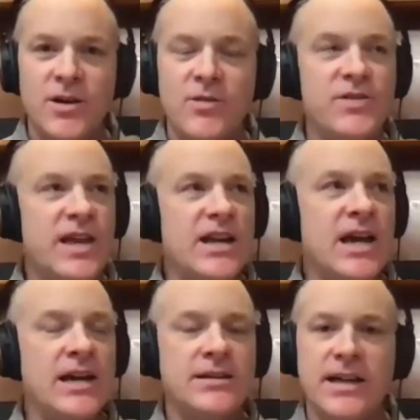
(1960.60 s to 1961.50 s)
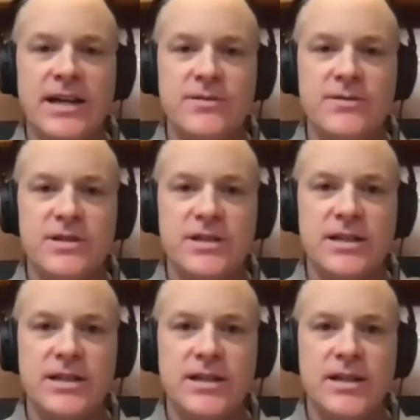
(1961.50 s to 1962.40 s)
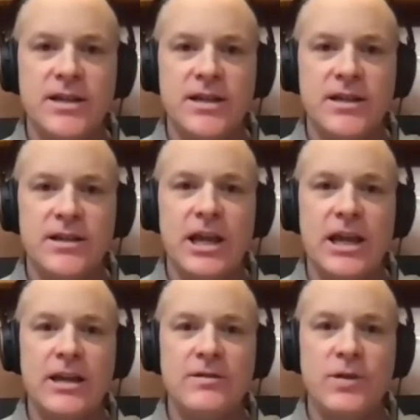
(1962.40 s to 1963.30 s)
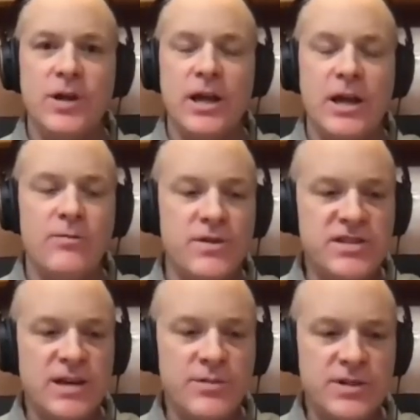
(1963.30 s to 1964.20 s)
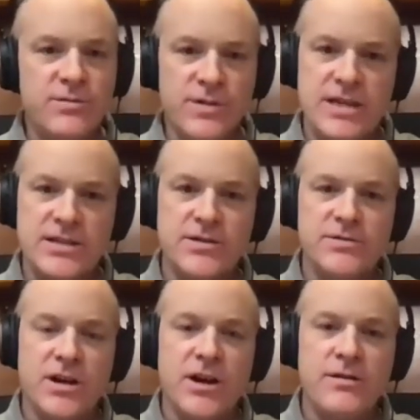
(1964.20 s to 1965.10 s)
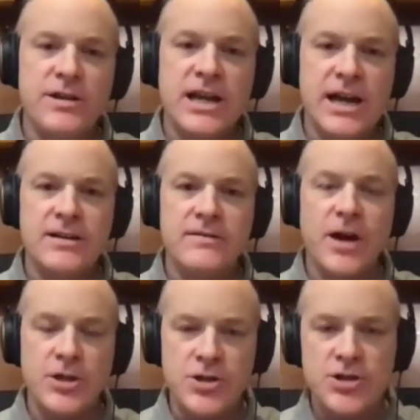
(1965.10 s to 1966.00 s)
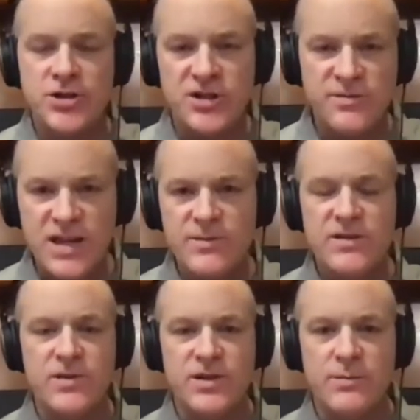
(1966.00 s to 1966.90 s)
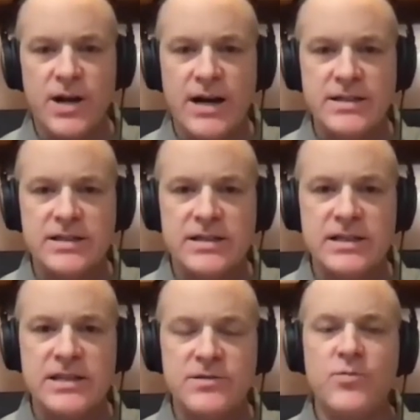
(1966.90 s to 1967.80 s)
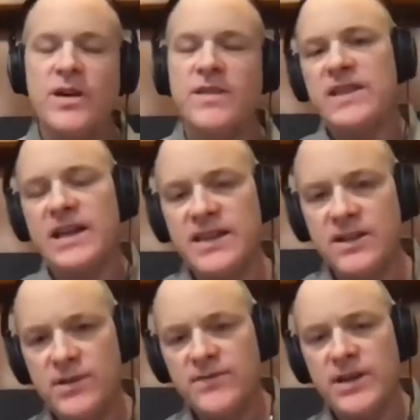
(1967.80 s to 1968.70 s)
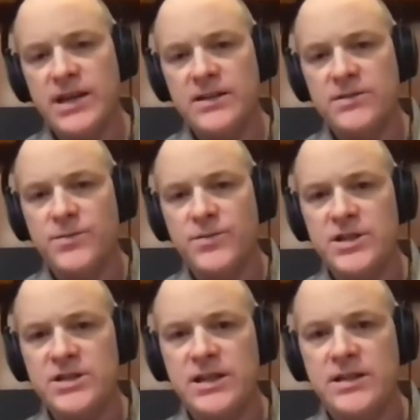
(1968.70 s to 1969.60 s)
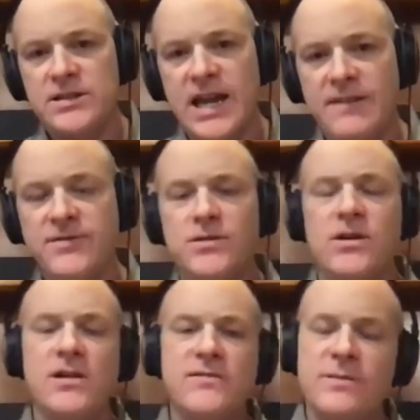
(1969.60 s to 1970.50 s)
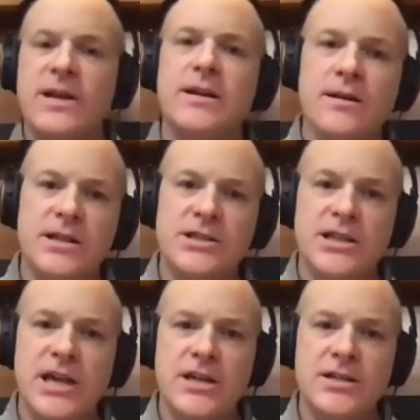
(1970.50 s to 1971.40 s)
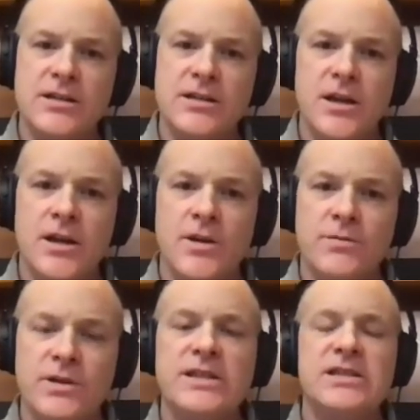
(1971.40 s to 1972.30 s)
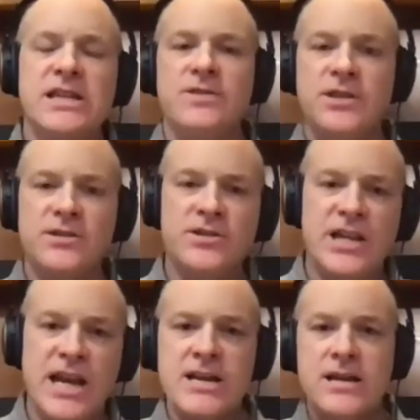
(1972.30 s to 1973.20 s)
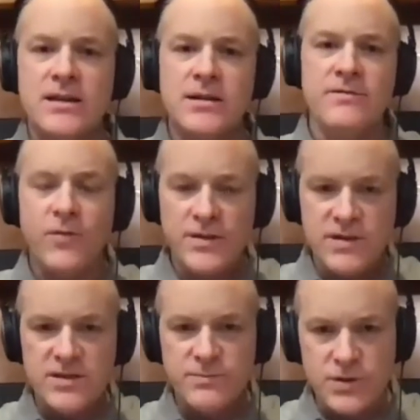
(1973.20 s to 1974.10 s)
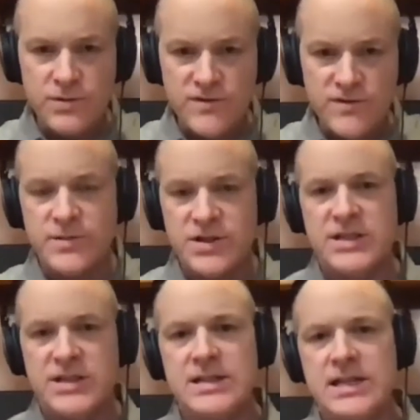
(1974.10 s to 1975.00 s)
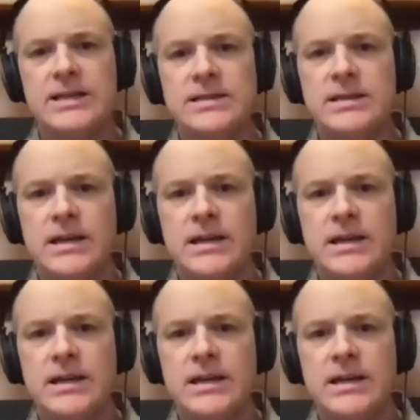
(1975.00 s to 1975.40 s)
With that kind of languaging. And with someone at risk who's already kind of unsure maybe of what their body's, and this is the one thing that I think we forget to appreciate, is after all of our medical education, we at least have an understanding of what this beautiful machine does.